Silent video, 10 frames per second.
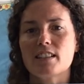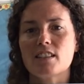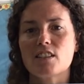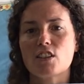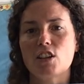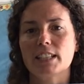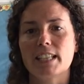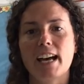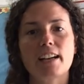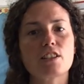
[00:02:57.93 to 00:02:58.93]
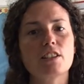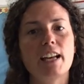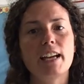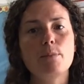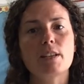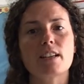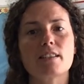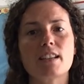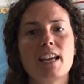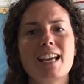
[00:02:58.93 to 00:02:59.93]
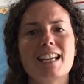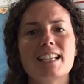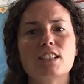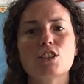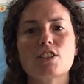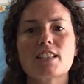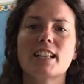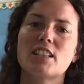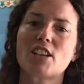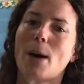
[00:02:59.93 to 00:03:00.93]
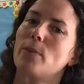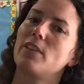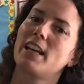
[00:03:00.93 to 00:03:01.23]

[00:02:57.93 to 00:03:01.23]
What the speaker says: This is called a castle line because it looks like the top of a